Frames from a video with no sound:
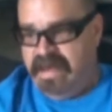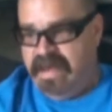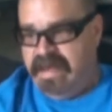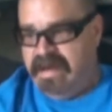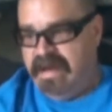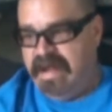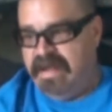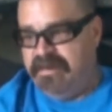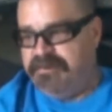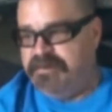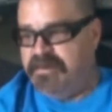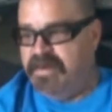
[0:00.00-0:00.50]

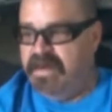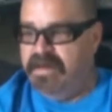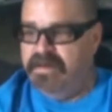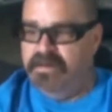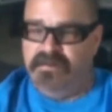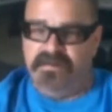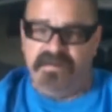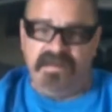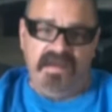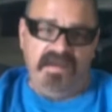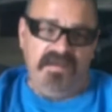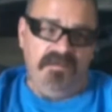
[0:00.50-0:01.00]
and I thought,
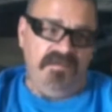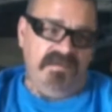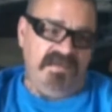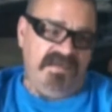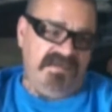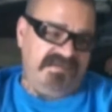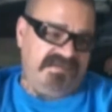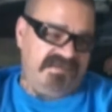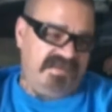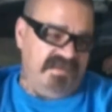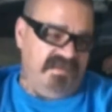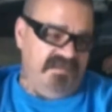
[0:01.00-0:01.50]
okay, well,
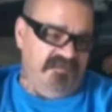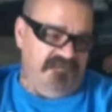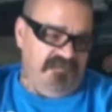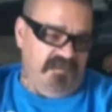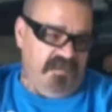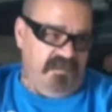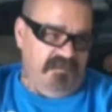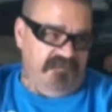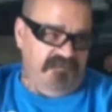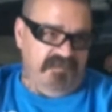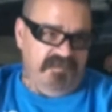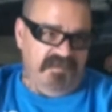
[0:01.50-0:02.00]
let's get
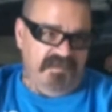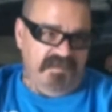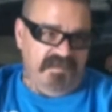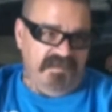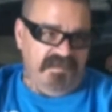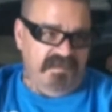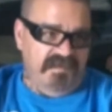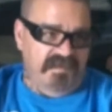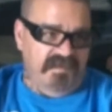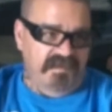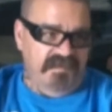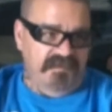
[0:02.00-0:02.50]
involved with it.
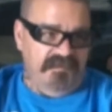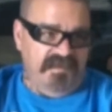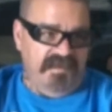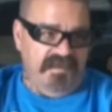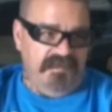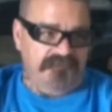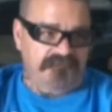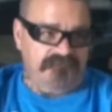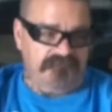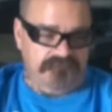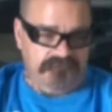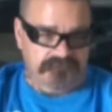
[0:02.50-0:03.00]
You know what I
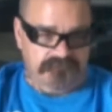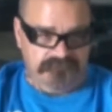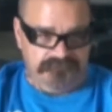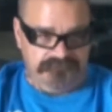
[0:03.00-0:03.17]
mean?